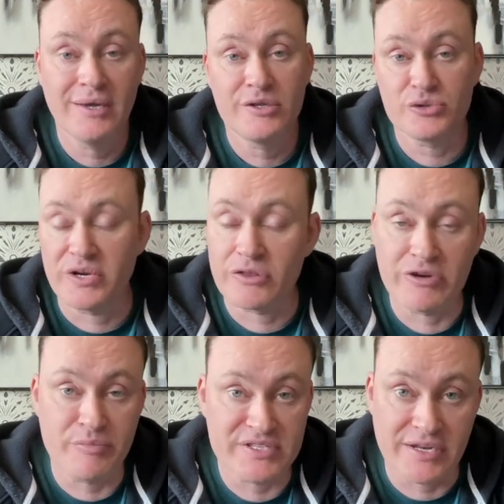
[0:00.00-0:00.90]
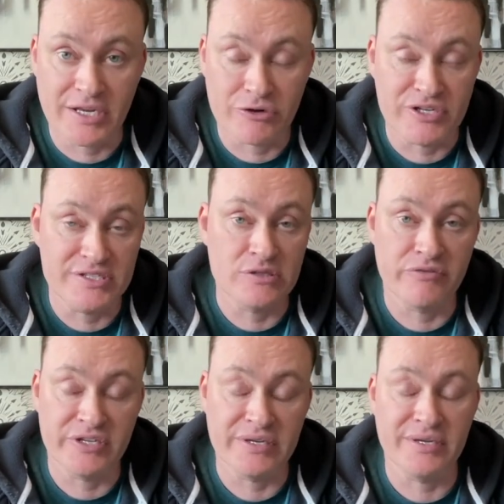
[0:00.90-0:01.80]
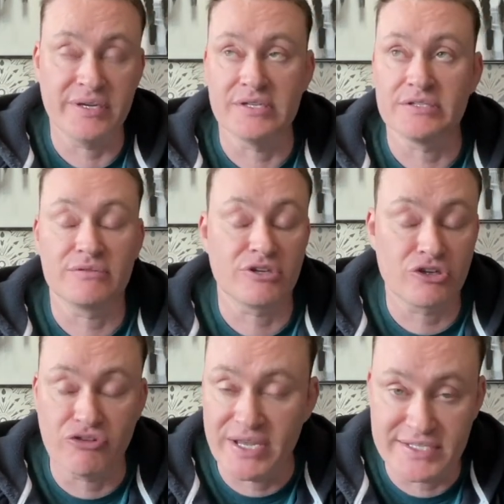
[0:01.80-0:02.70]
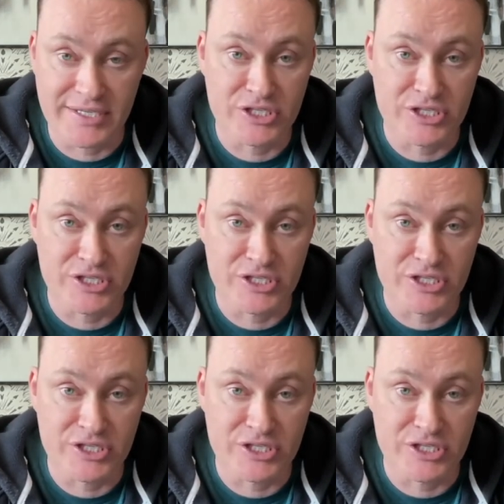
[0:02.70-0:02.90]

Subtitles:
23% increase year over year is crazy.